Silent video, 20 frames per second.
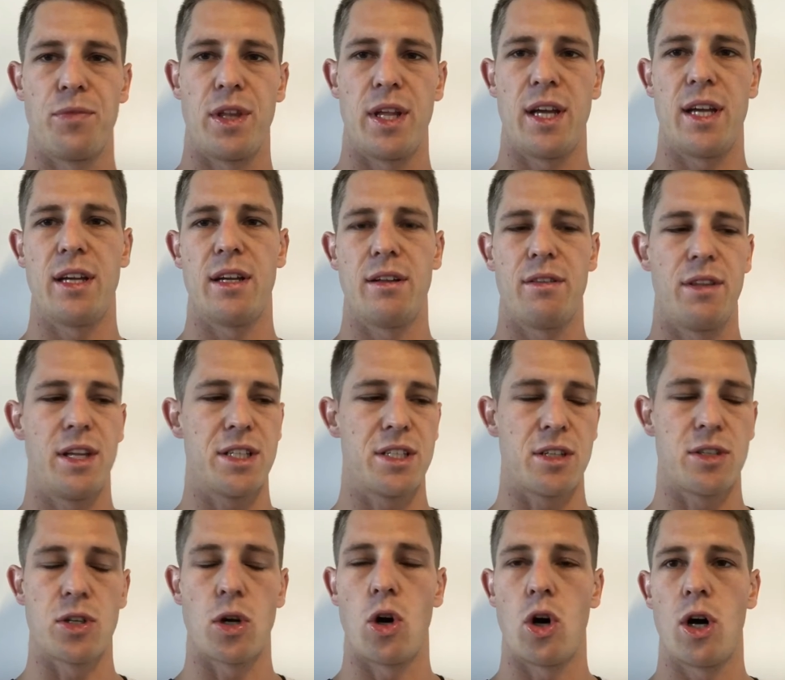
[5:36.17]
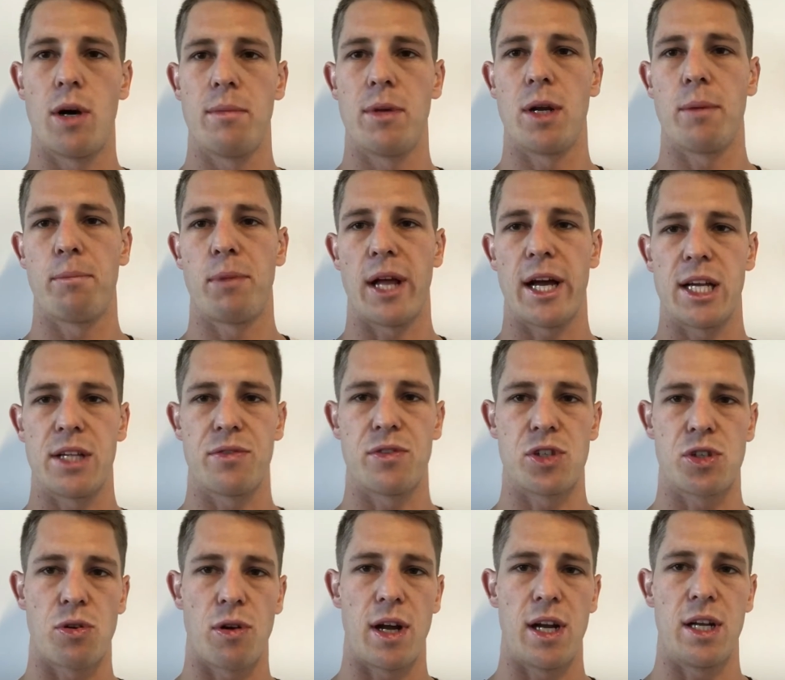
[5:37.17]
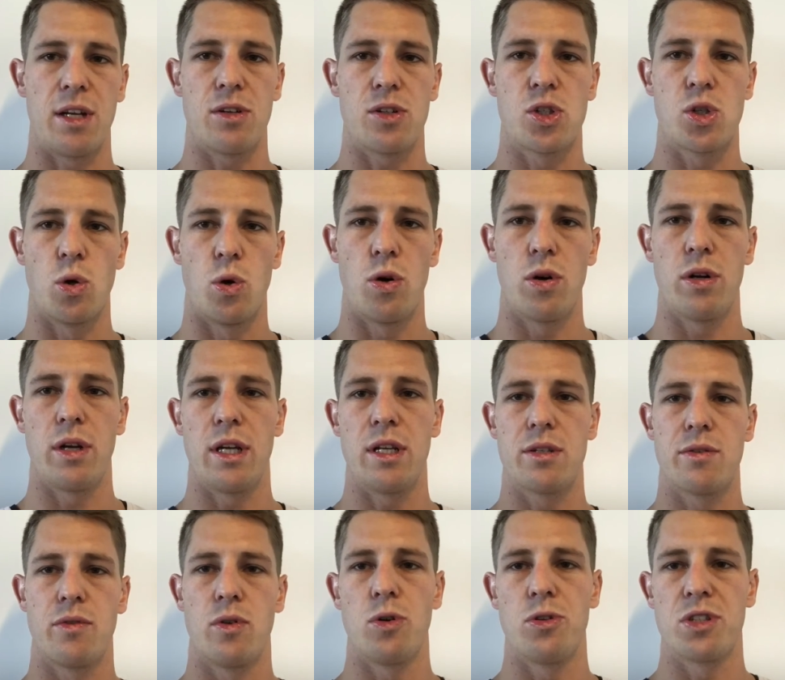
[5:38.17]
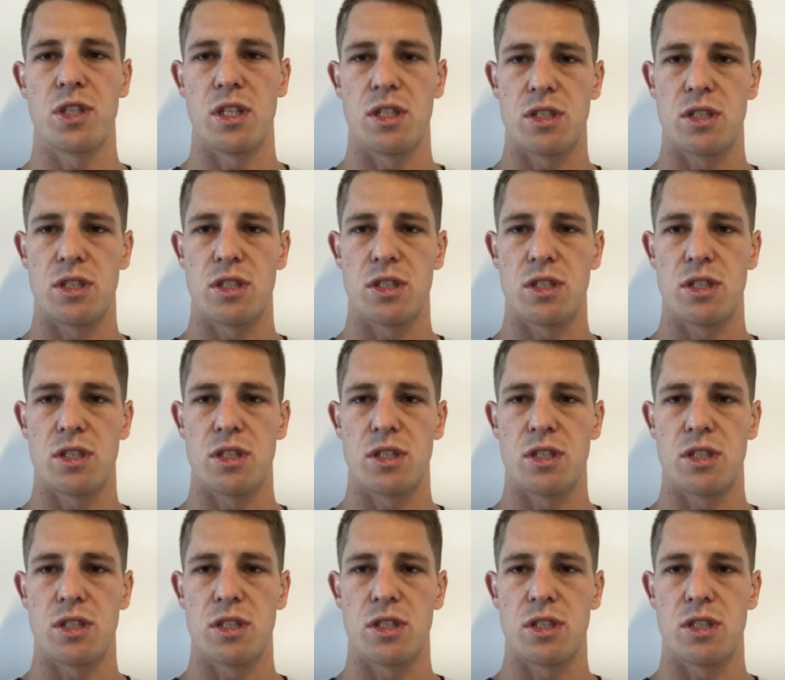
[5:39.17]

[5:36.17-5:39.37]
there's a time and a place for training short intervals,